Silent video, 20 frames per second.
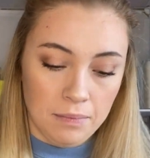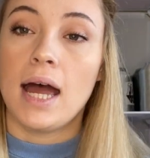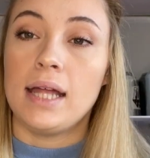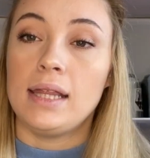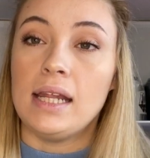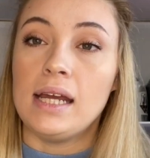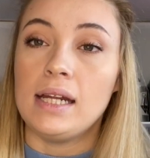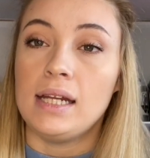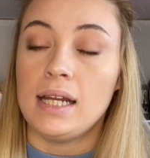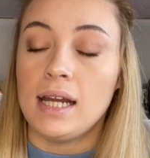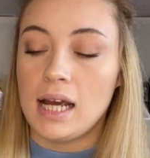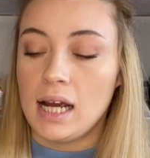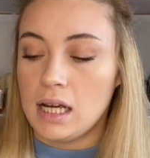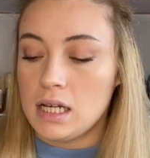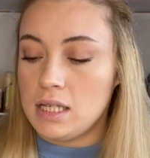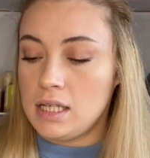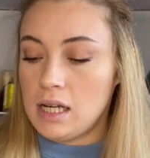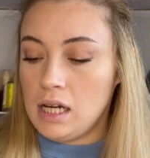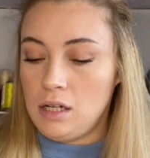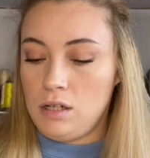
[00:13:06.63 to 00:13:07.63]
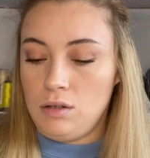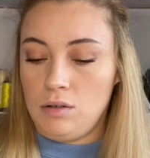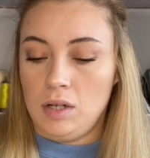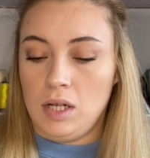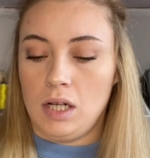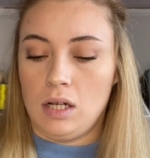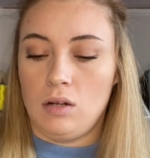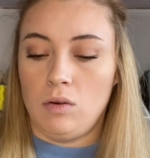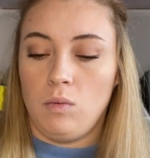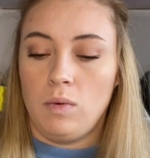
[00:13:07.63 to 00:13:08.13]
And then next, I do
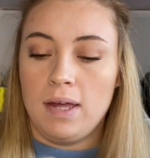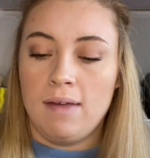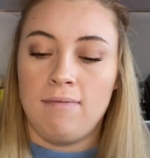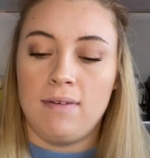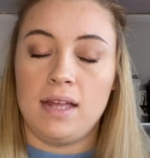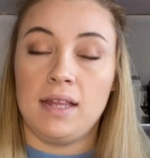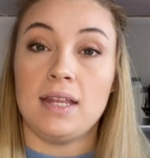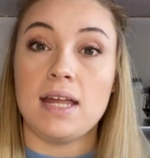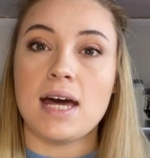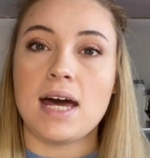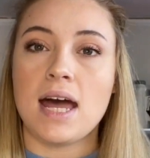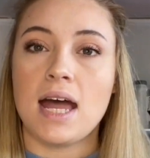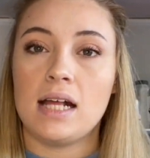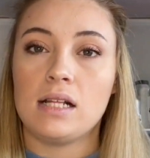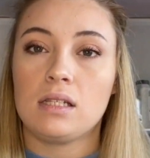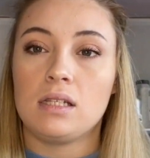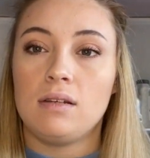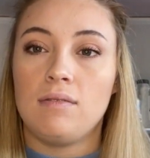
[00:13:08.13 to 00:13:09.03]
need to weave in the ends